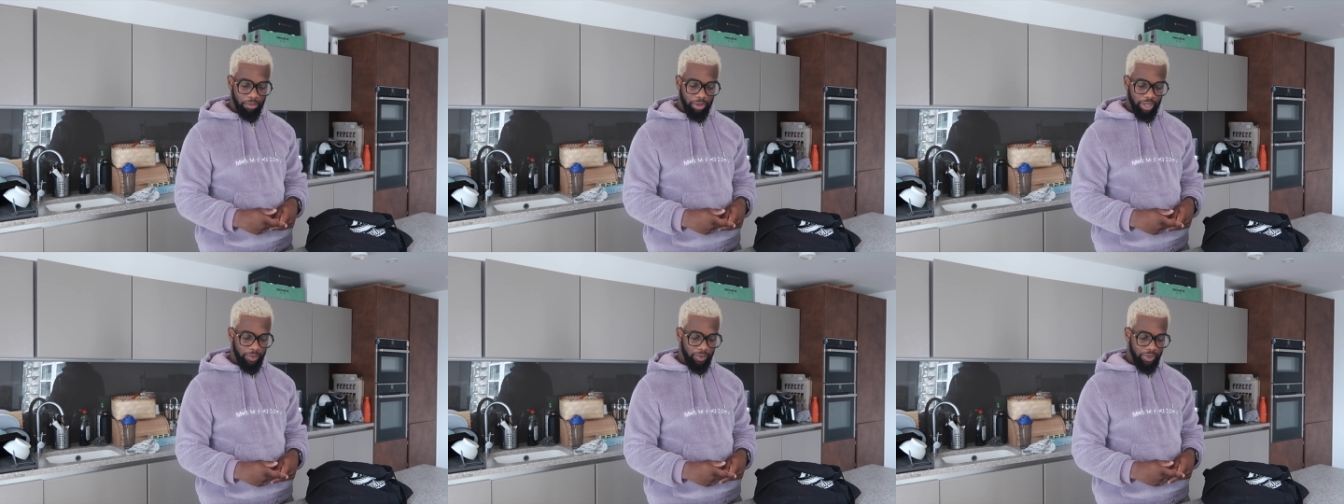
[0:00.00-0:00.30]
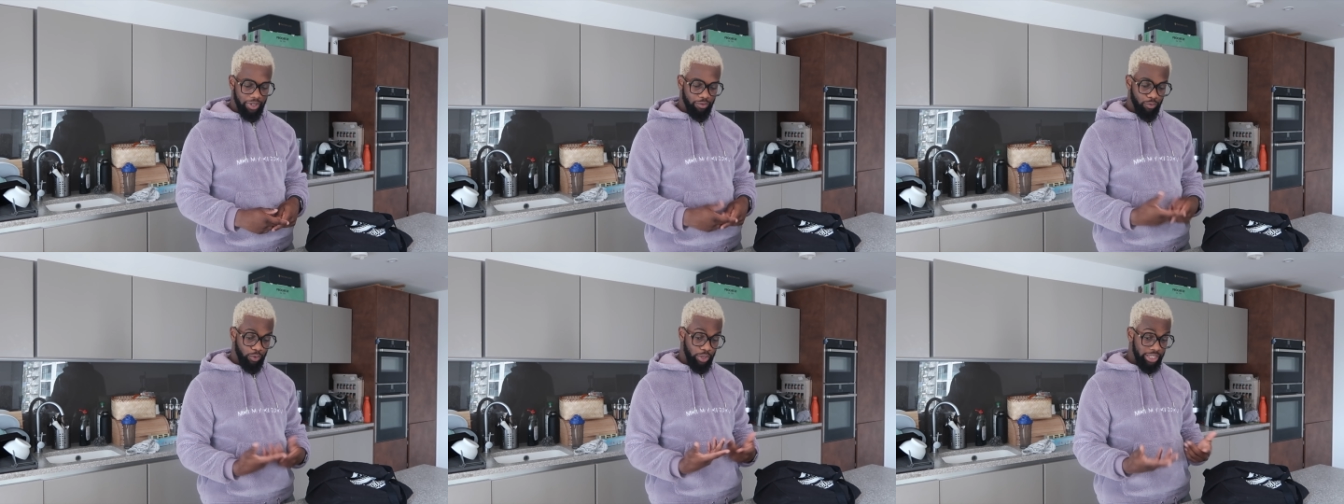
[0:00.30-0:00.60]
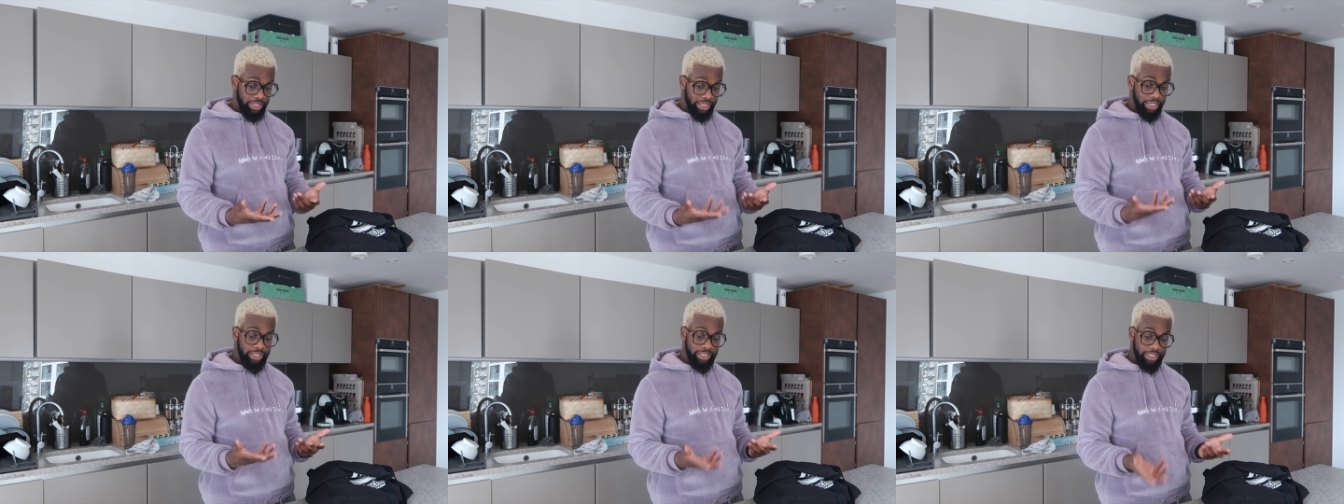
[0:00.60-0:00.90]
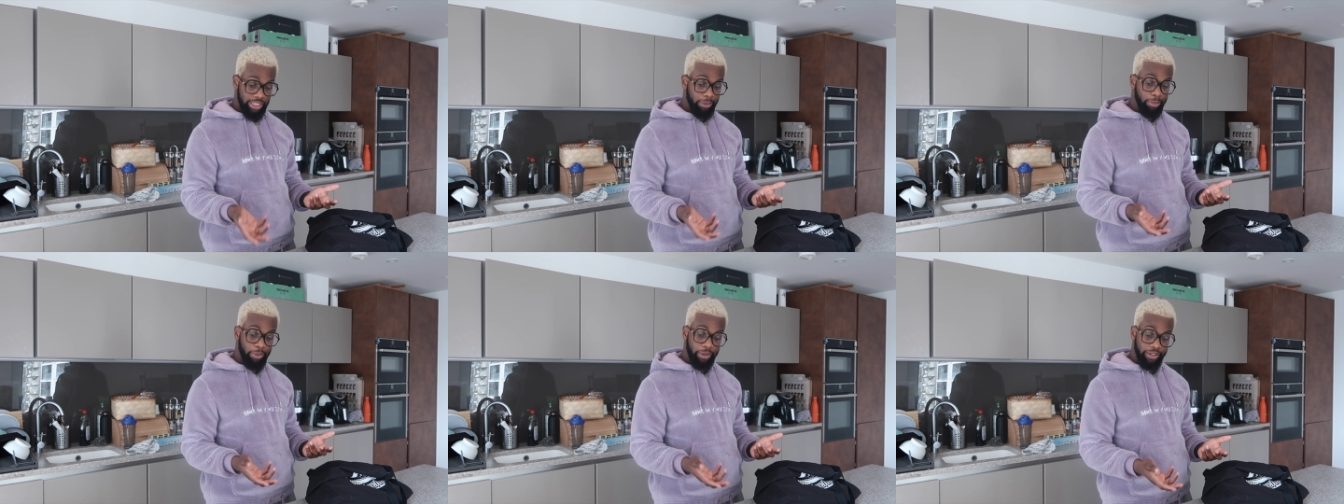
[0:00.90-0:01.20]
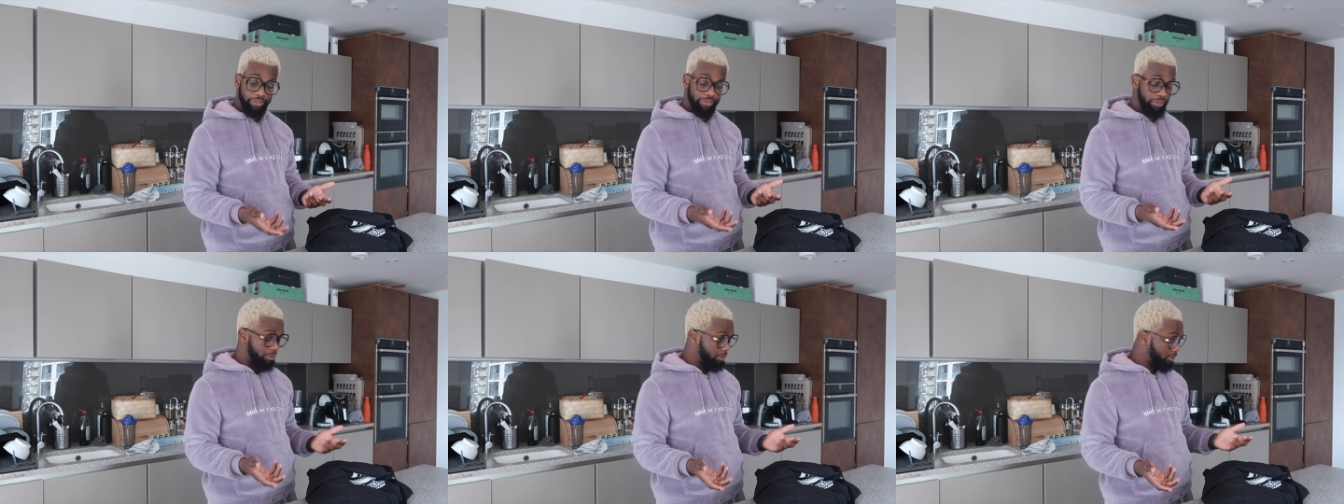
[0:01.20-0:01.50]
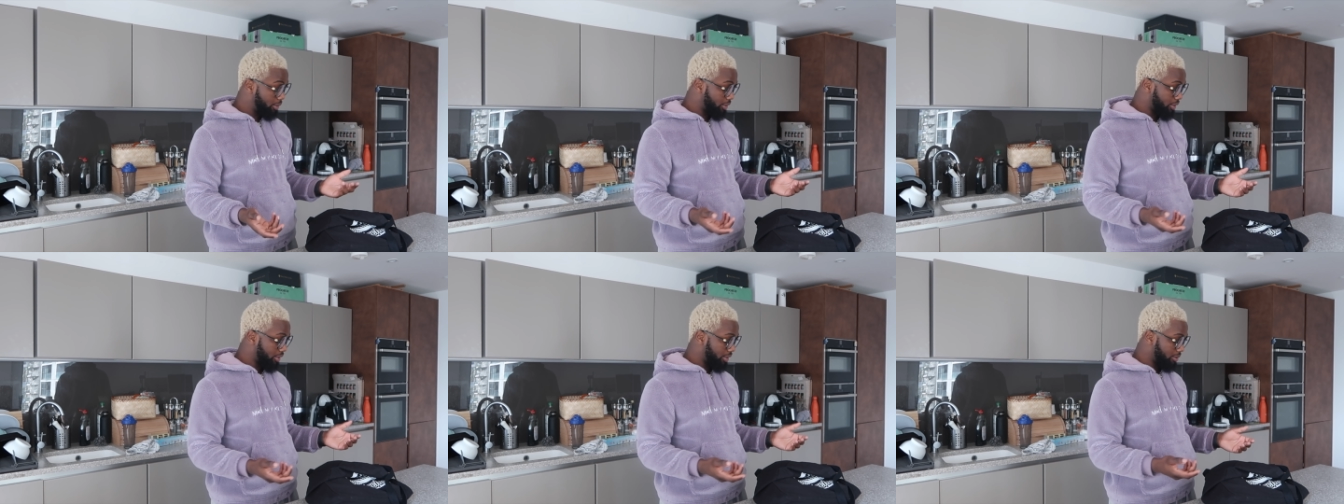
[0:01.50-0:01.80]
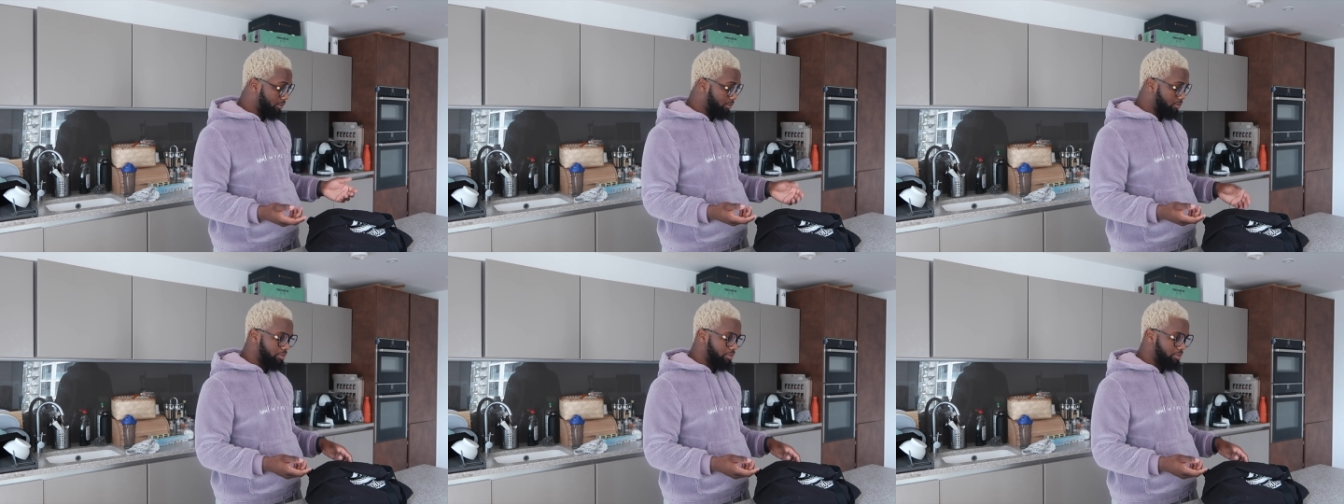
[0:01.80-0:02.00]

but it would have worked out cheaper for more.